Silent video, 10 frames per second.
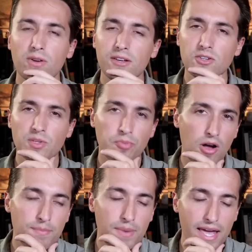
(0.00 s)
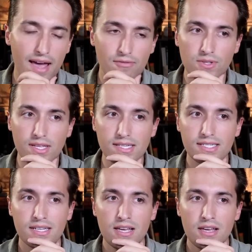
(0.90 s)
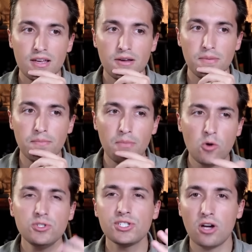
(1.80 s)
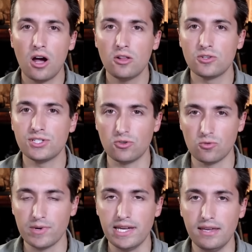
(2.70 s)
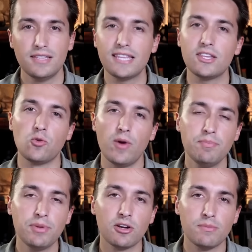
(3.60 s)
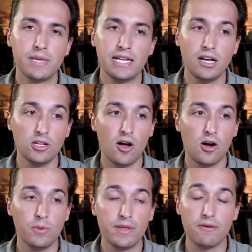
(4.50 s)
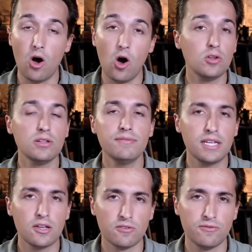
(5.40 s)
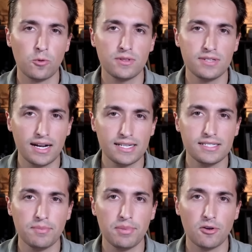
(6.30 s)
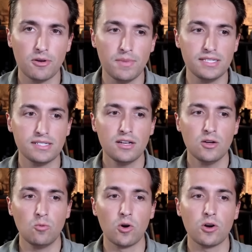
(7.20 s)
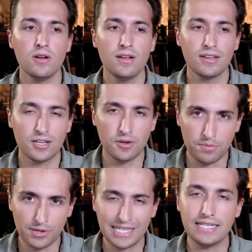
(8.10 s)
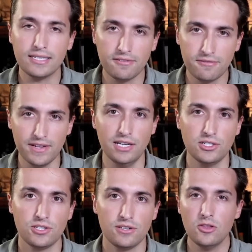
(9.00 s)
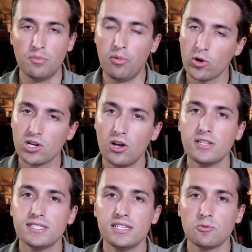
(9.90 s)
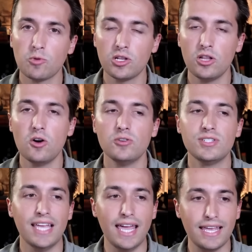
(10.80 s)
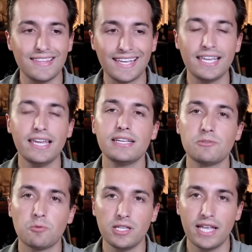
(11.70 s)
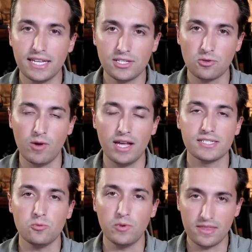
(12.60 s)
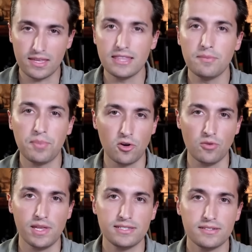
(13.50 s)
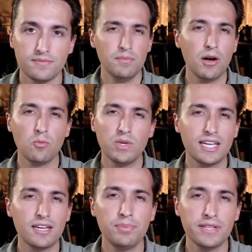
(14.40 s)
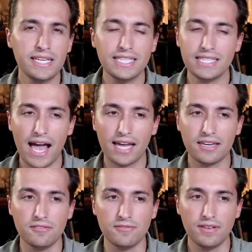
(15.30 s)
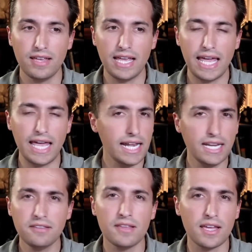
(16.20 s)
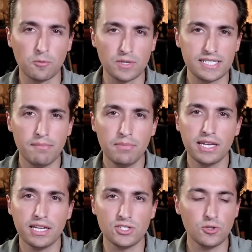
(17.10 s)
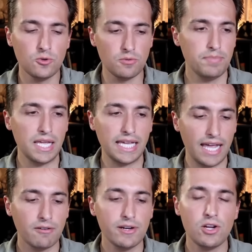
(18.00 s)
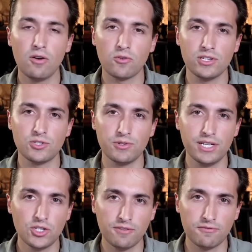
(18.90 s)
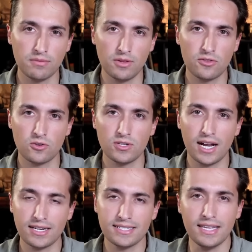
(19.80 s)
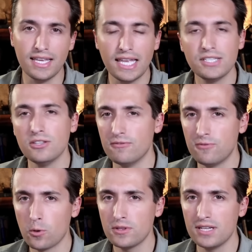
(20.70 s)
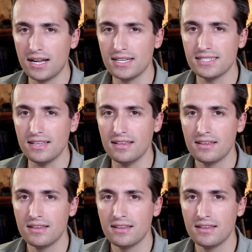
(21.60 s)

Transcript: here's the problem I have with this. Most scholars agree that the Great Pyramid, along with all of the other 4th Dynasty pyramids, were completely finished. The portcullises were closed and the kings were laid to rest within the pyramids. But with the complete lack of anything resembling a tomb being carried over in tradition from the 3rd Dynasty into the 4th Dynasty,